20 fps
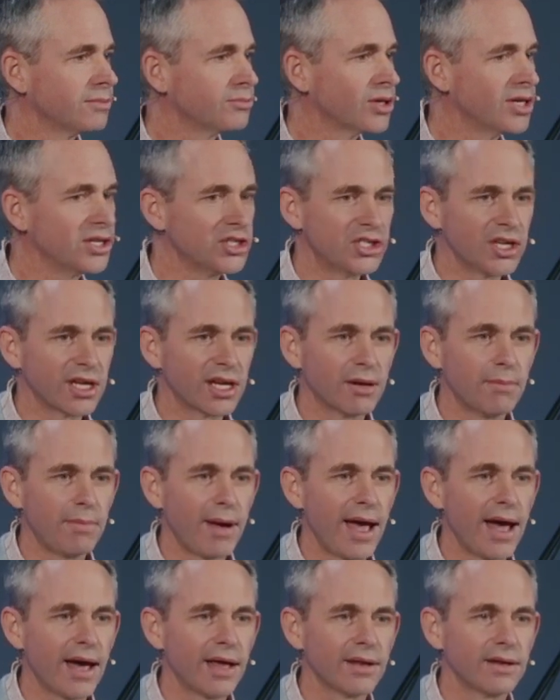preaching
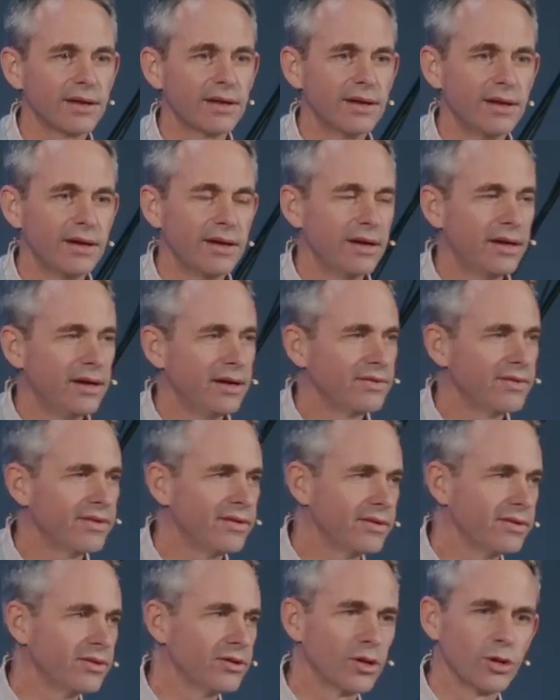about
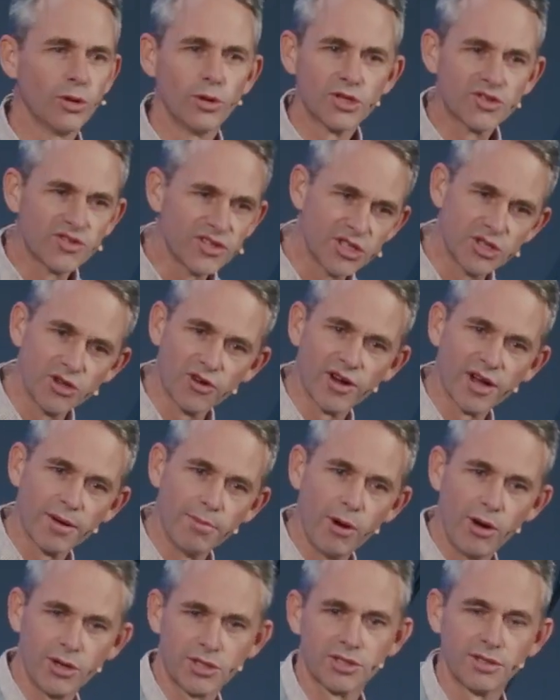the Lord's restoring
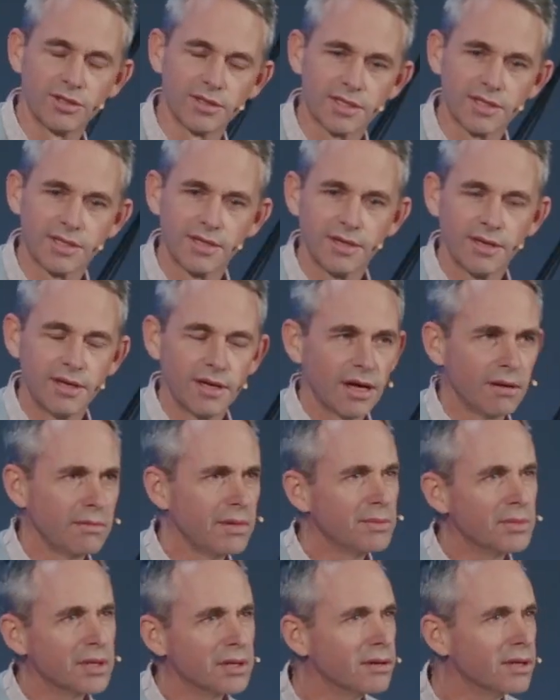apostles. I
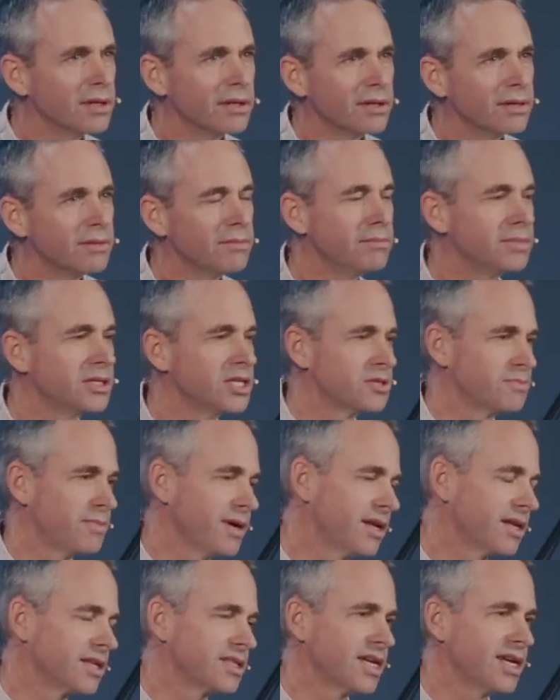remember just being
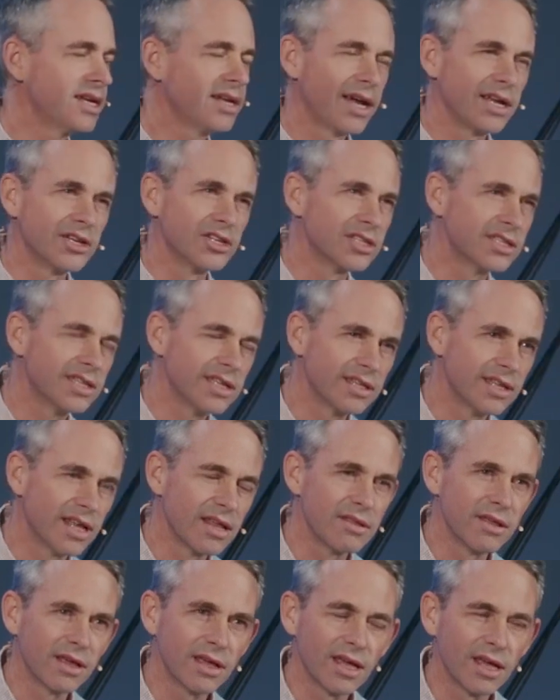a teenager, sitting there
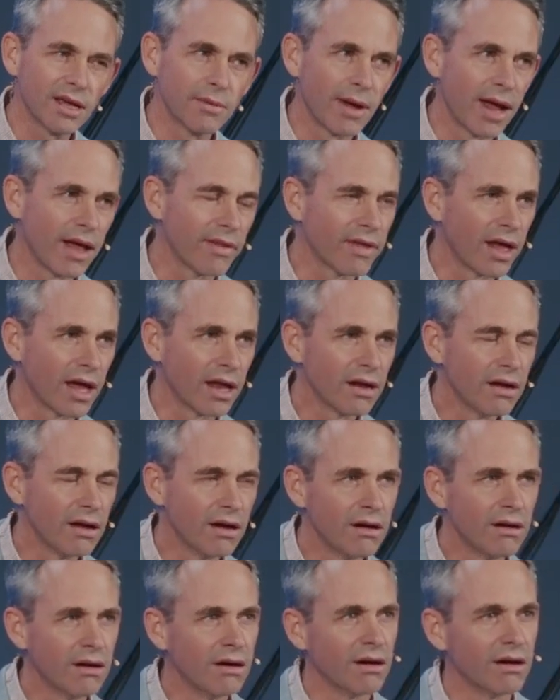thinking about that.
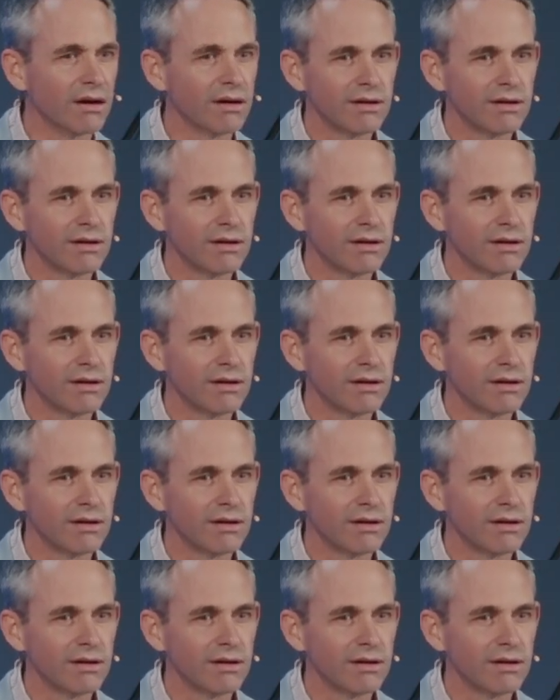Huh.